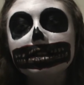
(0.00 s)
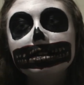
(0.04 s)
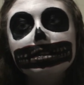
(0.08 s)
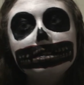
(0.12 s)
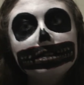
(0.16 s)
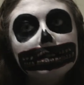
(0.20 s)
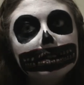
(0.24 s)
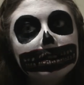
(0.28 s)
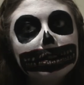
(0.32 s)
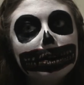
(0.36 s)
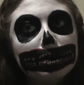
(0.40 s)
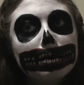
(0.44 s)
It
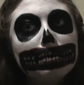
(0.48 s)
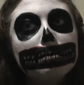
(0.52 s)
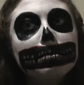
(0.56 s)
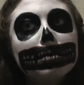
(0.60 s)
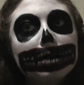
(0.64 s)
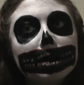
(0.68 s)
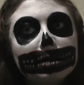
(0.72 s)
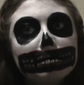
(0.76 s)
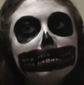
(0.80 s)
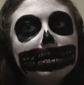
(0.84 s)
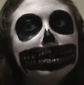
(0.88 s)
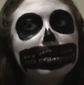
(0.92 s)
did go in
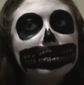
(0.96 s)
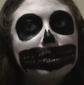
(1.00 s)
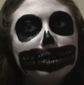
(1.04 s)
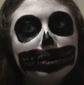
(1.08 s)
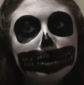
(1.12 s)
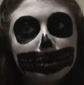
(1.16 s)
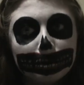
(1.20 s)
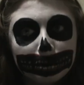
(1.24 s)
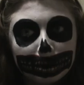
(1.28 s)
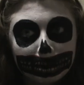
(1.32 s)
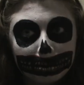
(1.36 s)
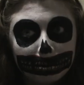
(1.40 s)
my mouth
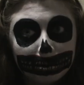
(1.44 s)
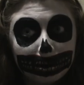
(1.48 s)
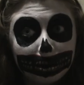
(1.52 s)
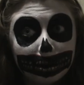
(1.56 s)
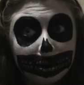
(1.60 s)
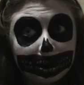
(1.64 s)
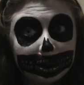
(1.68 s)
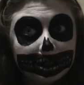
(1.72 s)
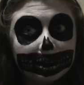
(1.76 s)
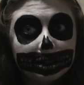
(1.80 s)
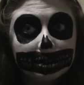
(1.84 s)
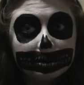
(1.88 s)
at one
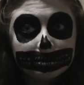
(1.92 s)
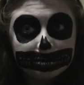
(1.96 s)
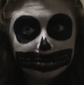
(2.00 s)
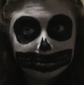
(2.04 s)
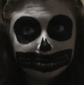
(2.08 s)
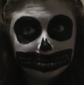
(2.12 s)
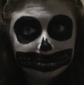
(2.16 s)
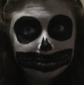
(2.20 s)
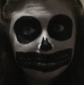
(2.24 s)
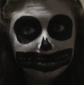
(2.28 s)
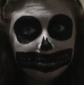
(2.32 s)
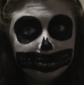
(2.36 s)
point,
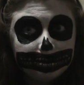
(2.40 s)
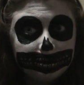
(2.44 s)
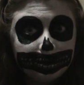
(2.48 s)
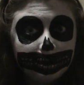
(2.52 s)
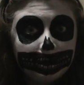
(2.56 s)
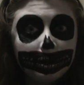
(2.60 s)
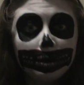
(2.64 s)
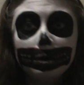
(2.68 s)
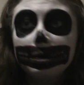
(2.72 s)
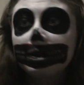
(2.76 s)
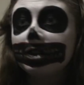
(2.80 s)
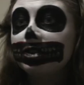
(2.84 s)

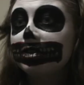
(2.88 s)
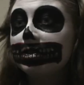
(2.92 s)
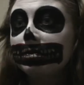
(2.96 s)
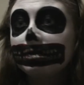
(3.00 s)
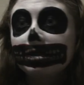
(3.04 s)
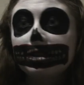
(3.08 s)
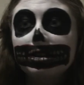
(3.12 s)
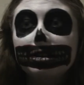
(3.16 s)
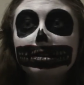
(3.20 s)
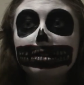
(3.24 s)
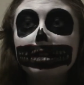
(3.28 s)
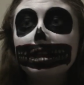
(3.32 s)
which
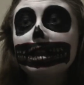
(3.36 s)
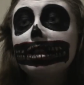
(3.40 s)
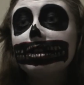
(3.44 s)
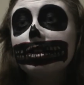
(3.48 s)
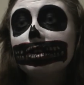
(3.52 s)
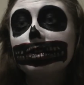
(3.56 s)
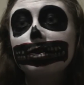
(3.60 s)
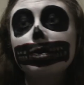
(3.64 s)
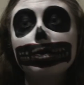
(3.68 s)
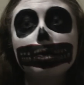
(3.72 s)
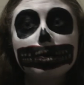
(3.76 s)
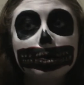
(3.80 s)
made the teeth
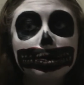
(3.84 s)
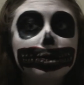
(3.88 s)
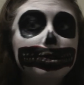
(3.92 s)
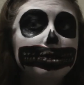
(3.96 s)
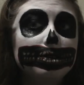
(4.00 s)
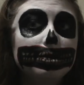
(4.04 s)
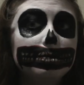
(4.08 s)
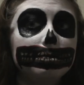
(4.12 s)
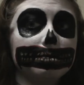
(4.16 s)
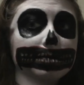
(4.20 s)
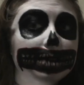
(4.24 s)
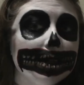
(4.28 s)
look
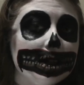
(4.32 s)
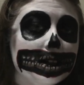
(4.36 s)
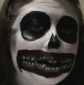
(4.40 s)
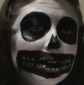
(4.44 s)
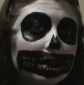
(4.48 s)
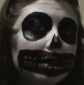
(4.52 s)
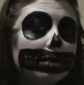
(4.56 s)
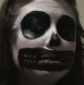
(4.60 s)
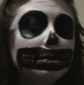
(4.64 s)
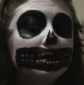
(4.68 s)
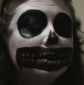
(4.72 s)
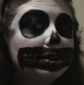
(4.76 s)
awesome,
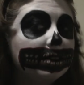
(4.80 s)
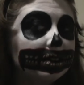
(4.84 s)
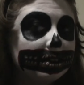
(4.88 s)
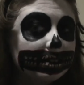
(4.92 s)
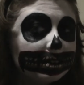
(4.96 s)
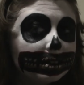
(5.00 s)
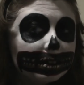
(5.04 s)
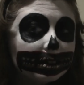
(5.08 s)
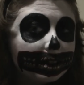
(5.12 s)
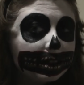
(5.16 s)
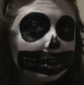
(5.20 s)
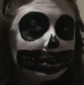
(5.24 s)
but
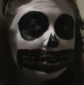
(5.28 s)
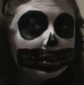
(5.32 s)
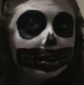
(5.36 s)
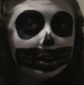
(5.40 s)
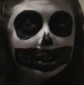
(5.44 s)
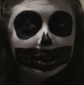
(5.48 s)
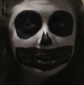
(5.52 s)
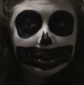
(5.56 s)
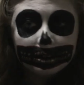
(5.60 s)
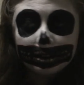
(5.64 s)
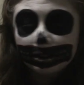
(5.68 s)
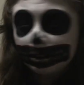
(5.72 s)
doesn't taste
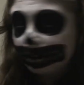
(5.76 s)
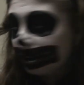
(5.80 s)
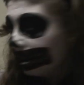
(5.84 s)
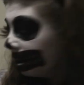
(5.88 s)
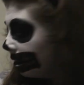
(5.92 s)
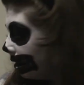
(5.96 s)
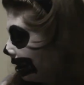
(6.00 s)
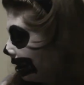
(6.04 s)
that good.